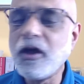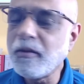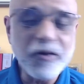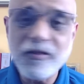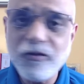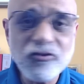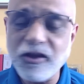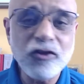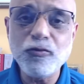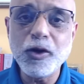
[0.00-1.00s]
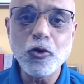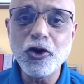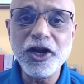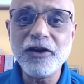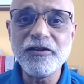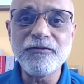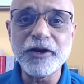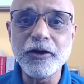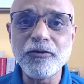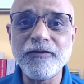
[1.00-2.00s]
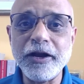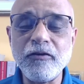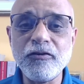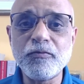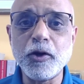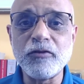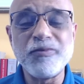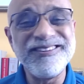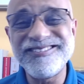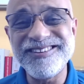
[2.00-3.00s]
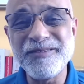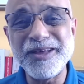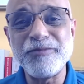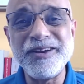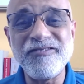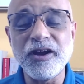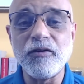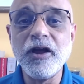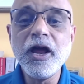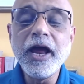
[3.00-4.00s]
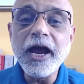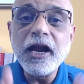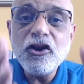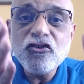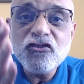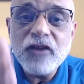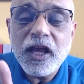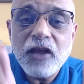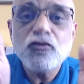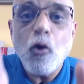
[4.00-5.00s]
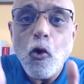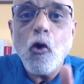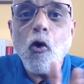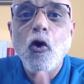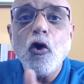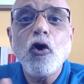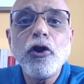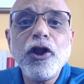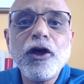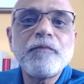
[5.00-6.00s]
But in this case, we don't need the fight or flight response, but the same has been triggered, and it stays on